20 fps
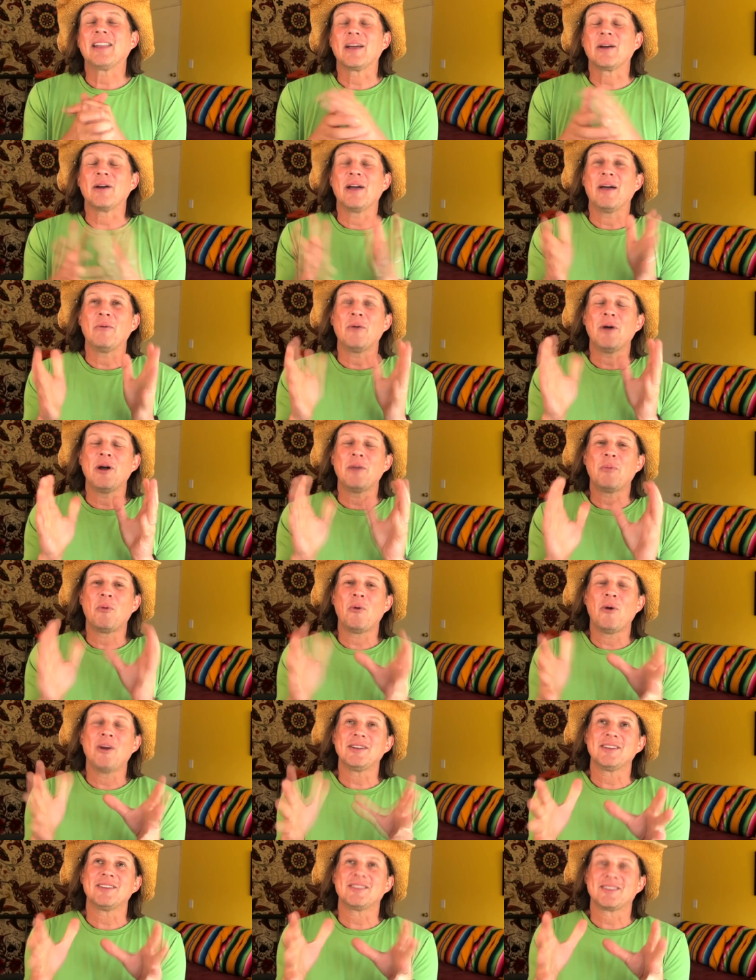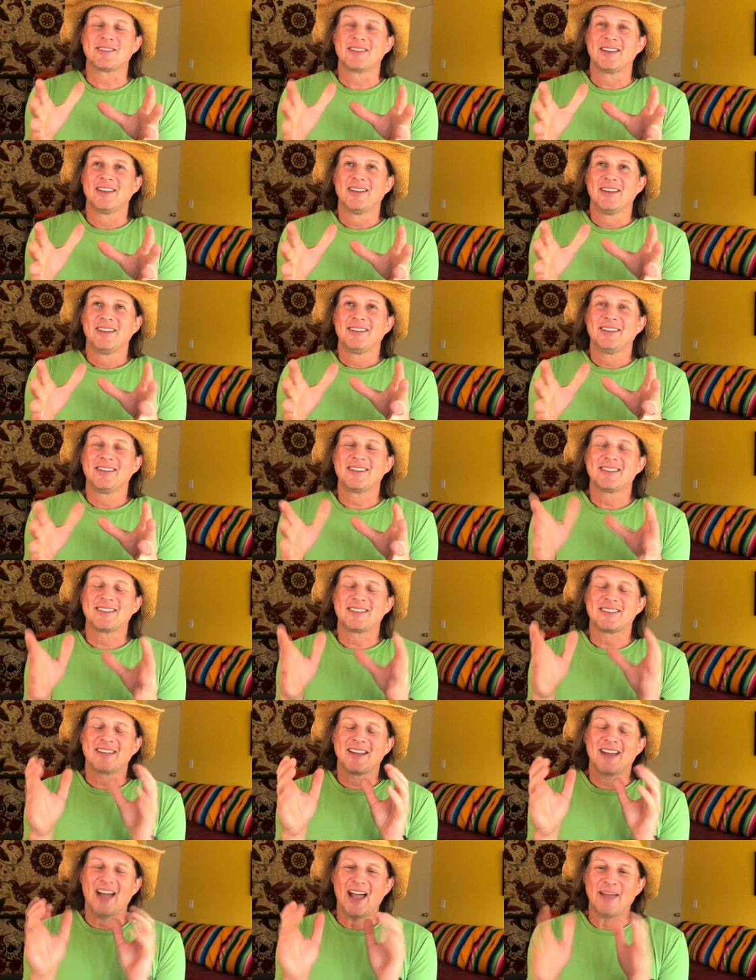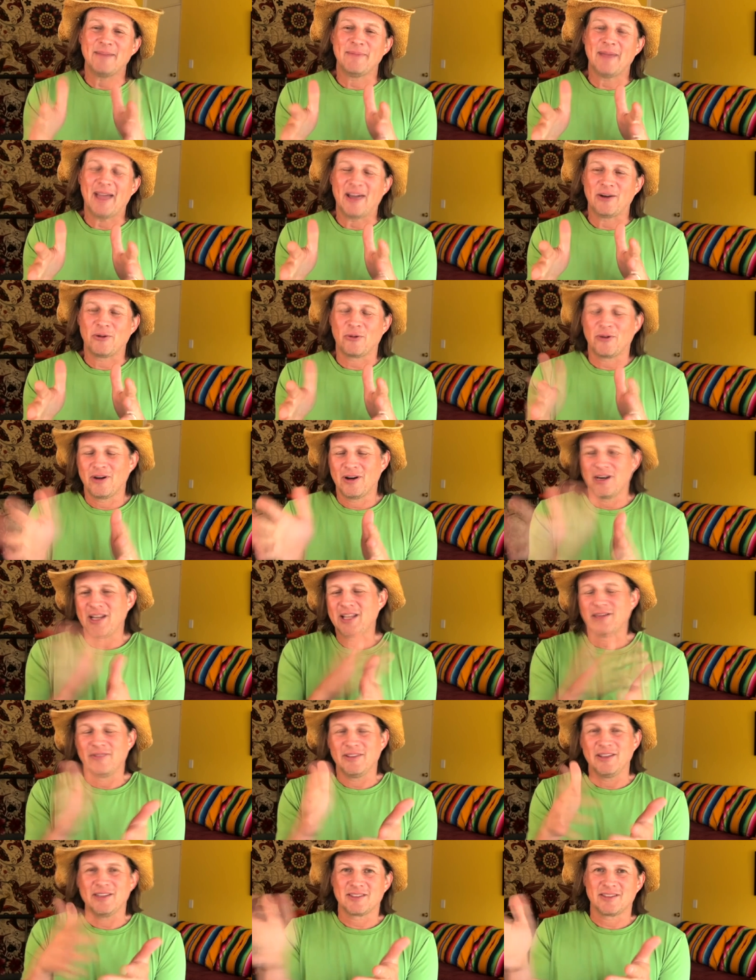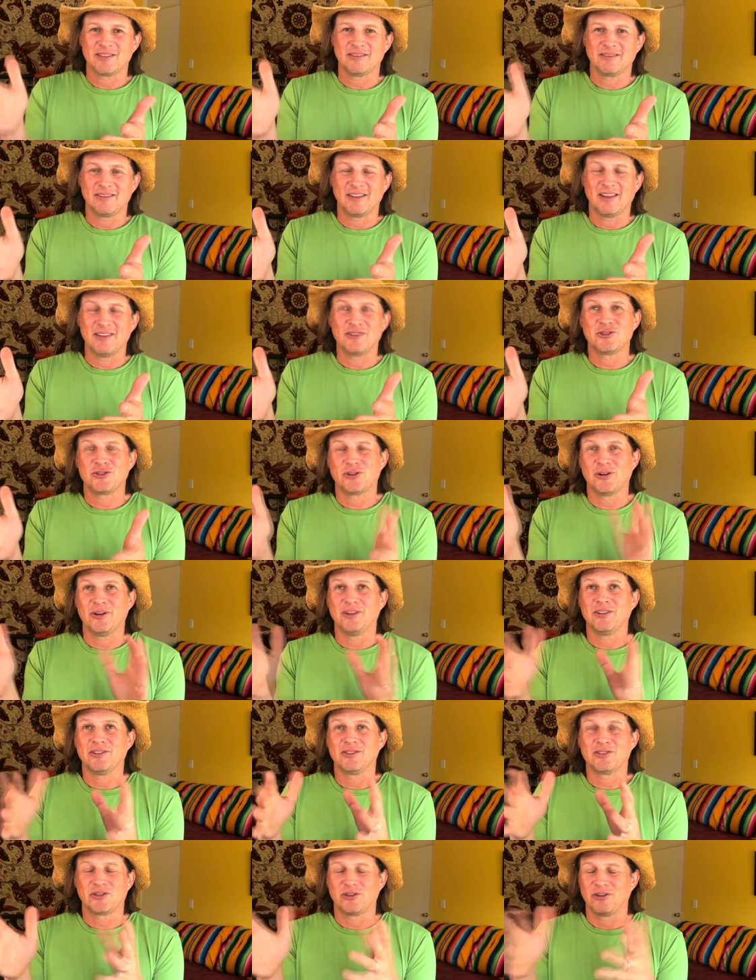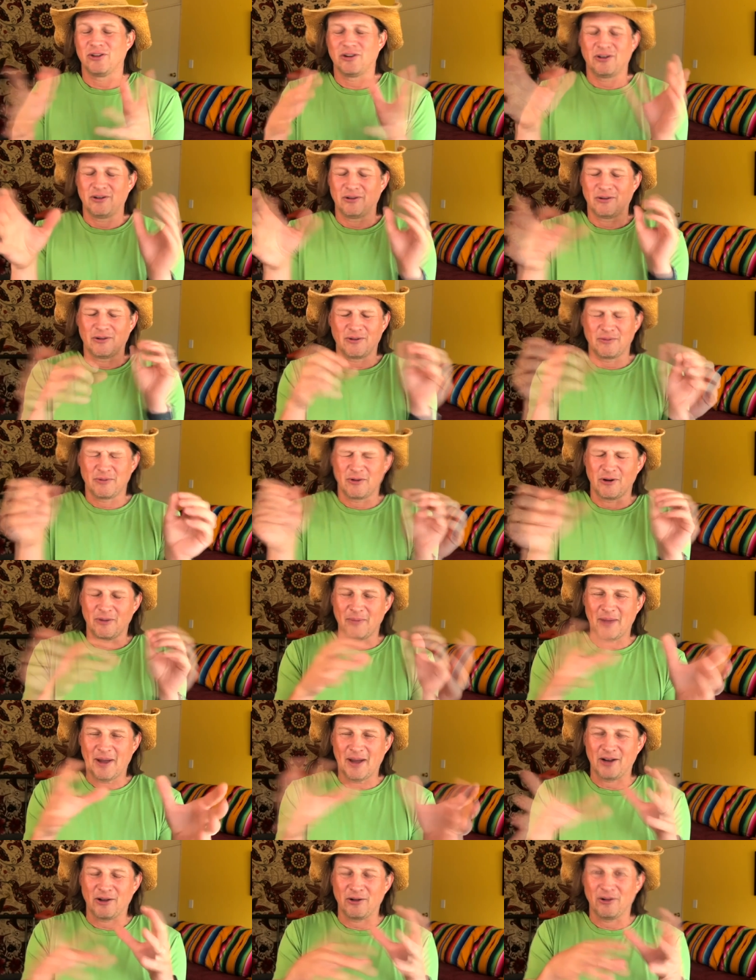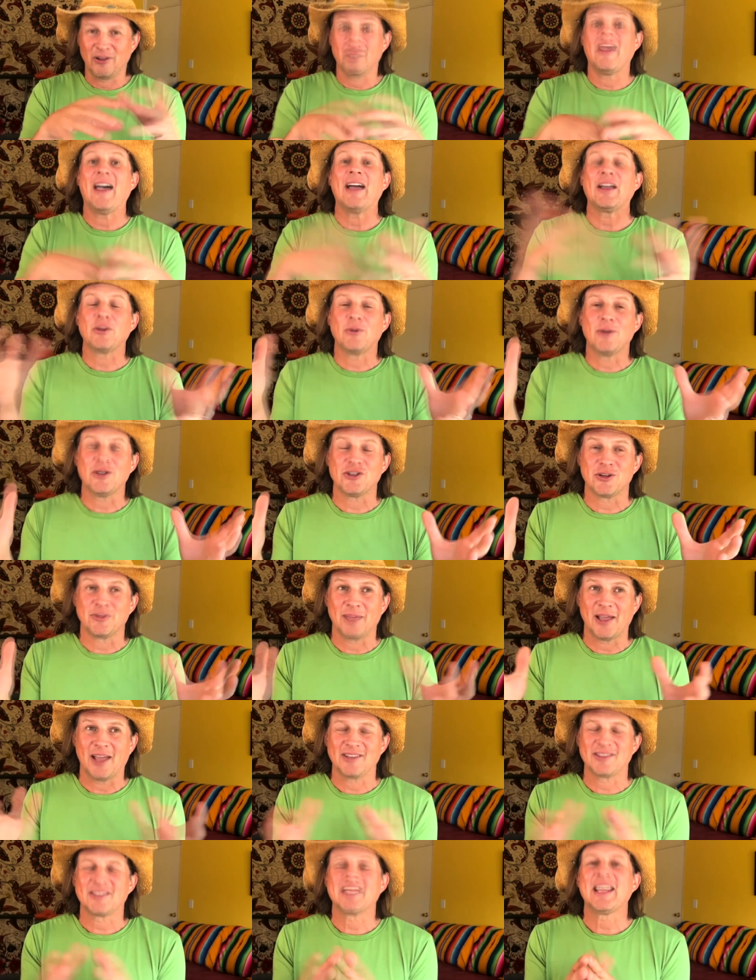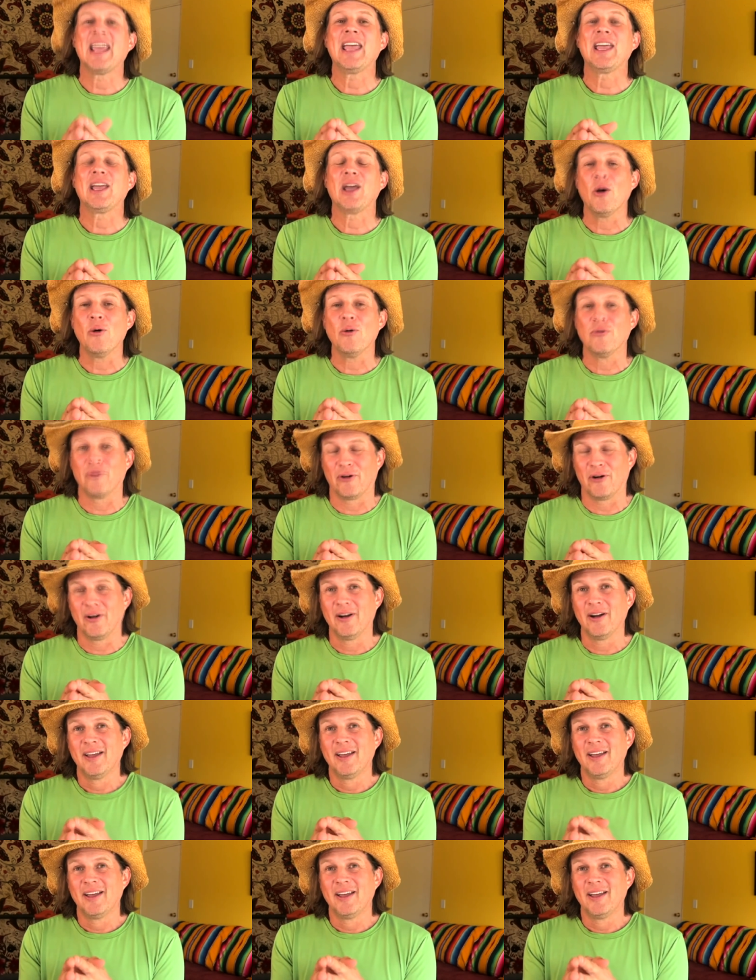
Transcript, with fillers: Like, at what point does this SkyMed or any of these insurance or, or, or medical evacuation plans take over?